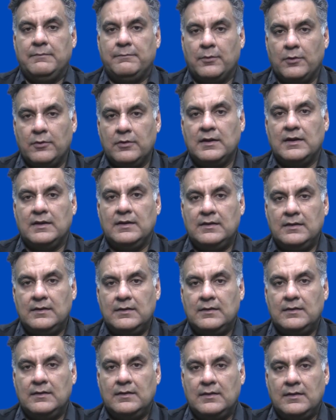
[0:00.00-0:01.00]
Pongal,
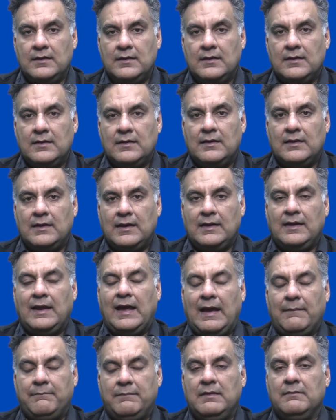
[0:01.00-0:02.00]
and
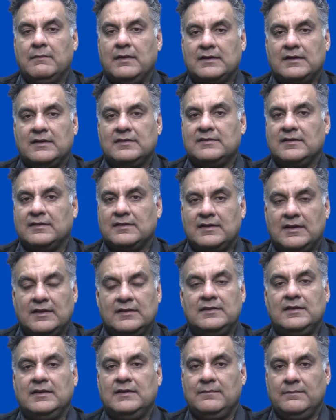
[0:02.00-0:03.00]
happy Makar
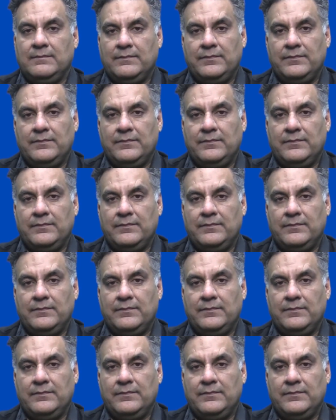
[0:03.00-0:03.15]
Sankranti.